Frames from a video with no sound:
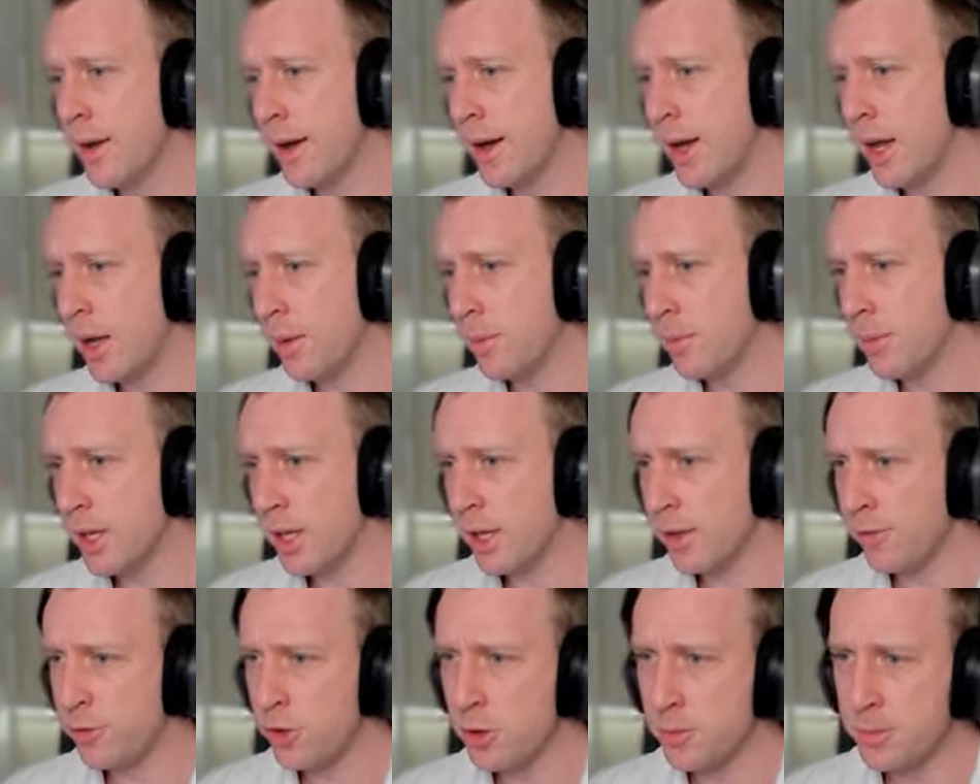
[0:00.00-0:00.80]

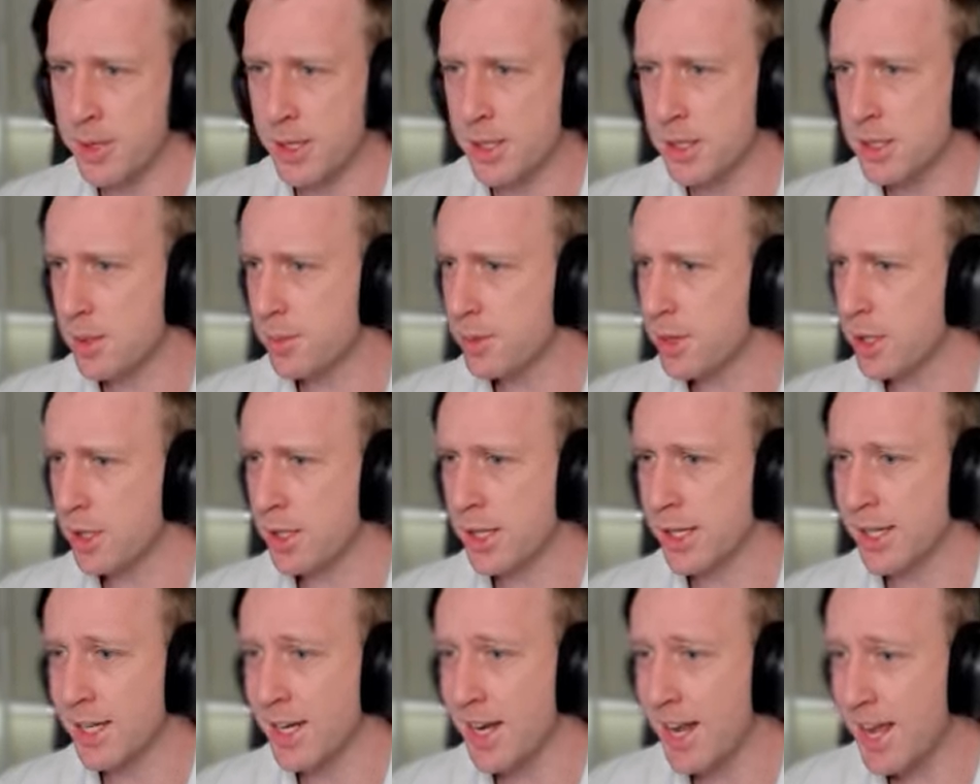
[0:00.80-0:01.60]
If you pick something
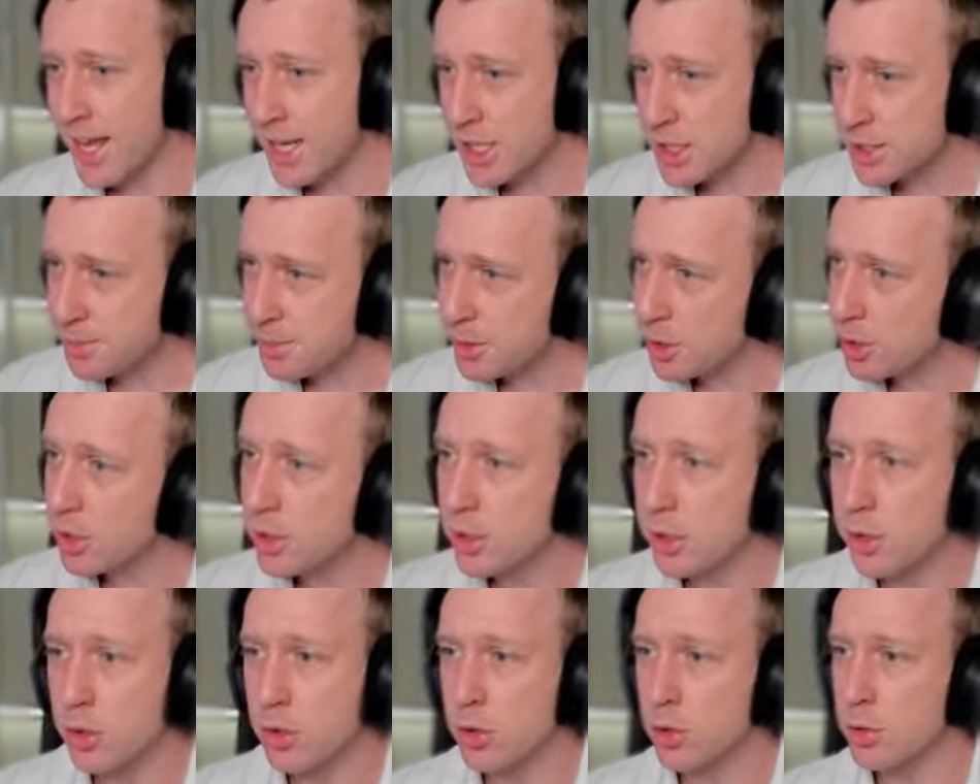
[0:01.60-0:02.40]
like an
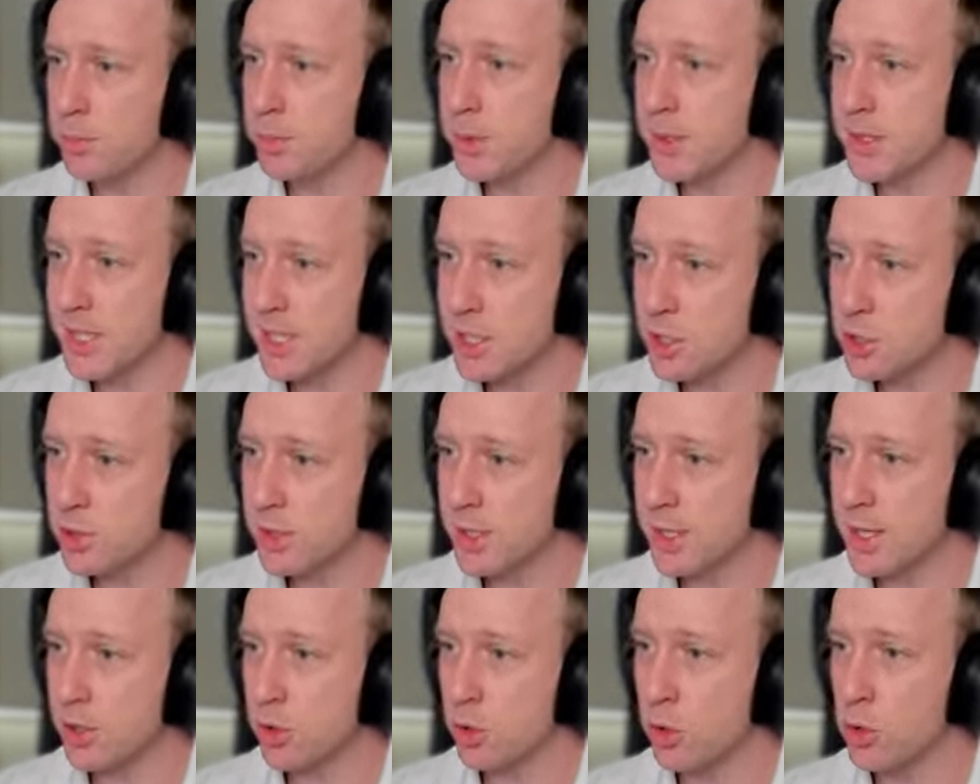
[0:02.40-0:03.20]
Espeon, you could
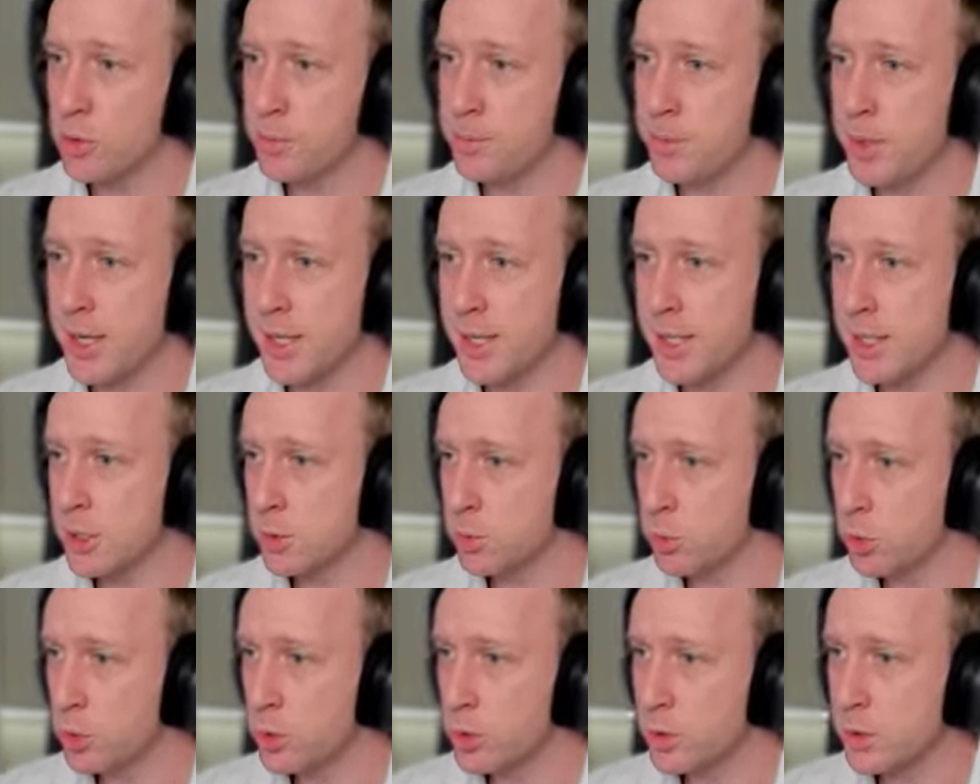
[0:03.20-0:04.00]
potentially get caught by
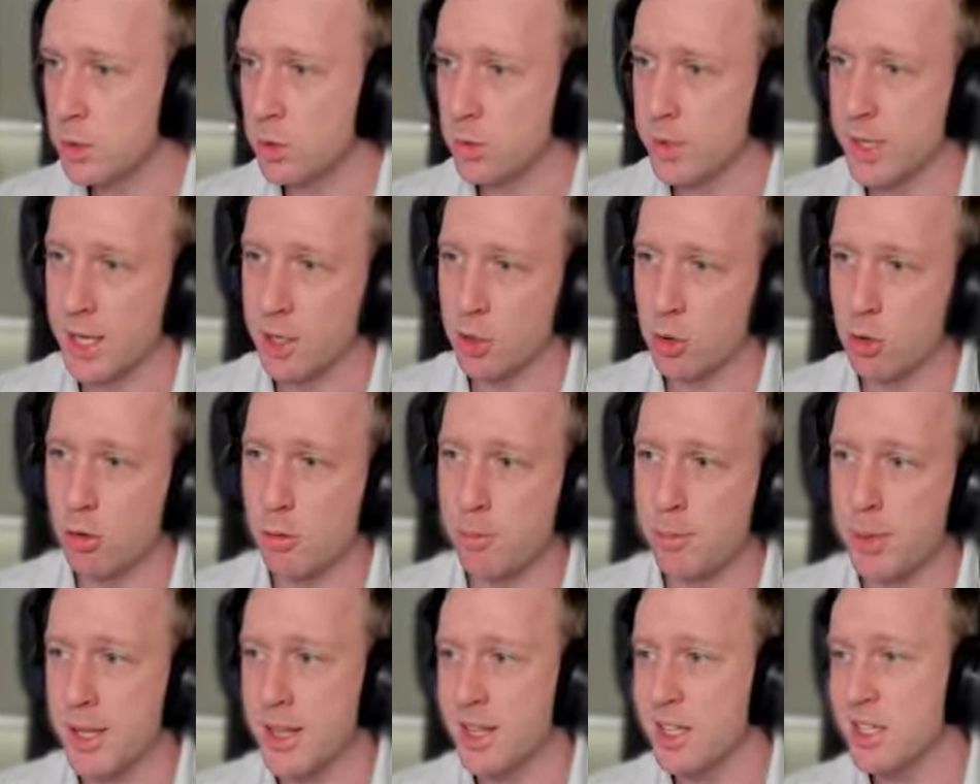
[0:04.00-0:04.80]
these walls or get
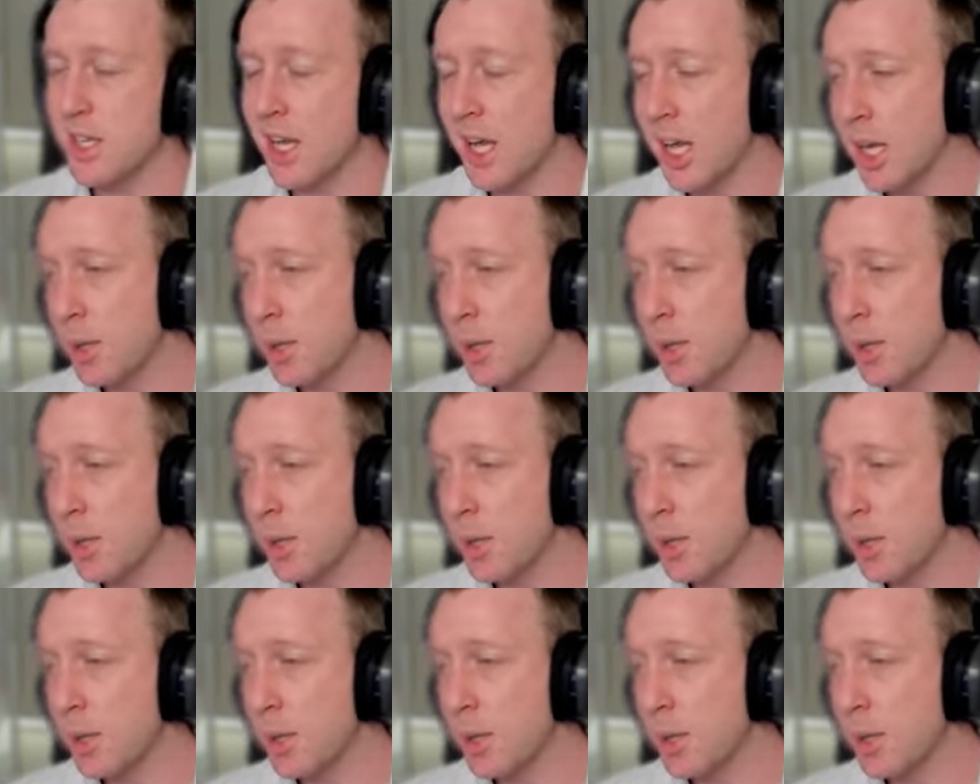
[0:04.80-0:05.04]
caught by this A